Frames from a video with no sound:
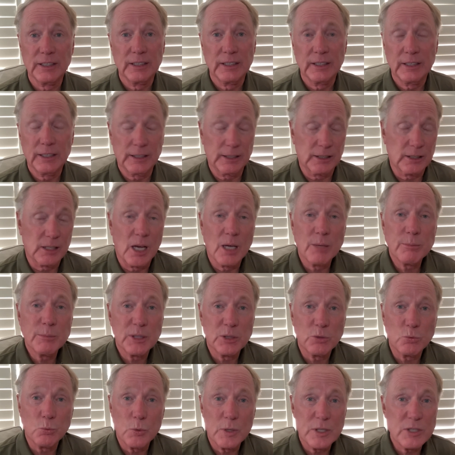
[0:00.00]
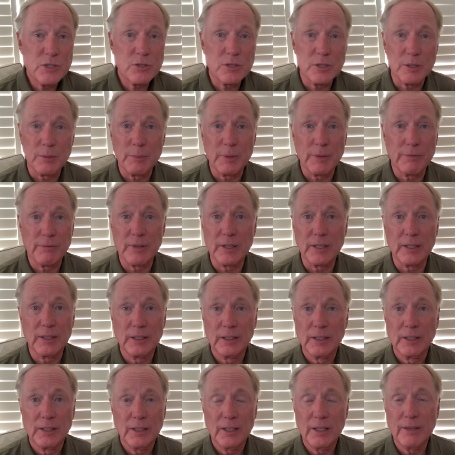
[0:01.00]
And common wisdom of the,
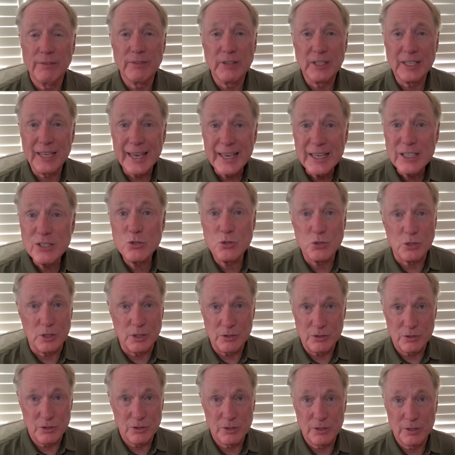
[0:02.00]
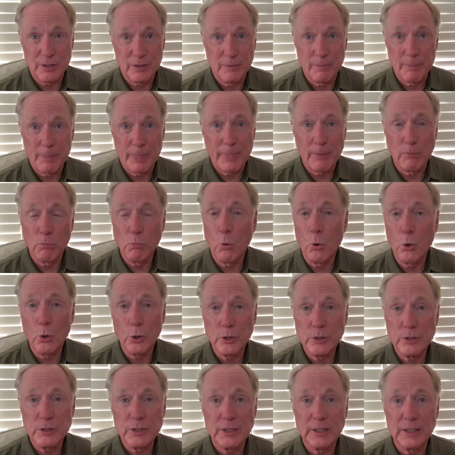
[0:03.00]
of the ancients
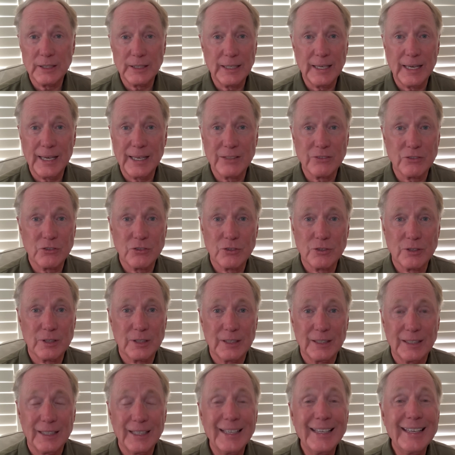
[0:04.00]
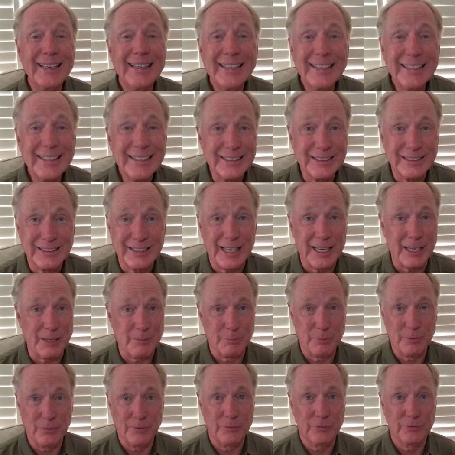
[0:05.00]
warned against any
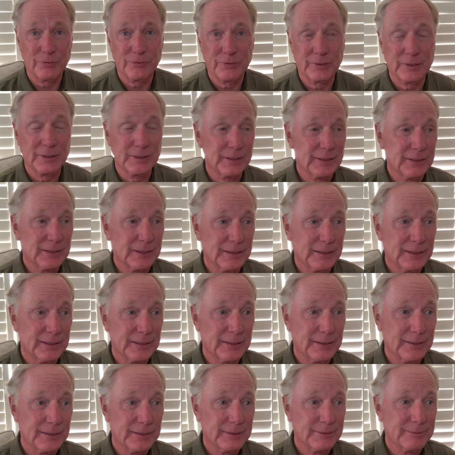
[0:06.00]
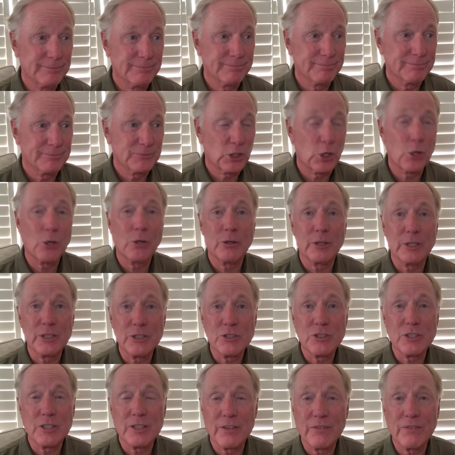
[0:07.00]
type of
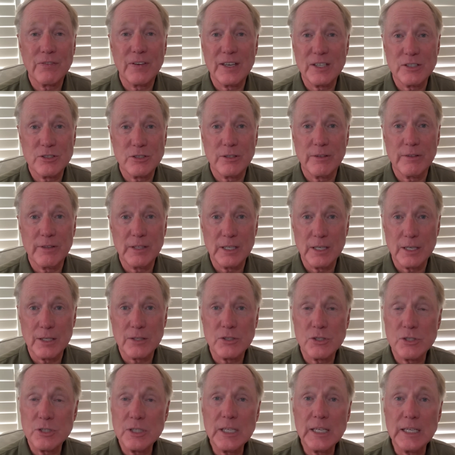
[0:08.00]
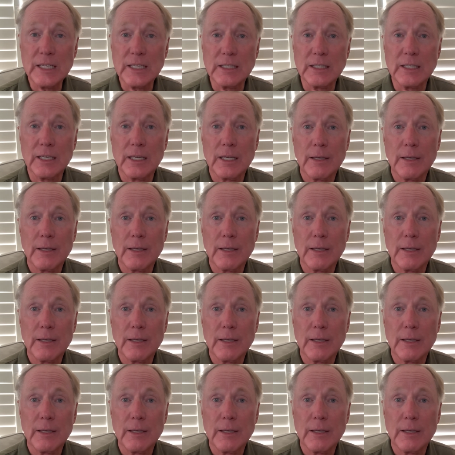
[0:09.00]
courage in the face of the unseen.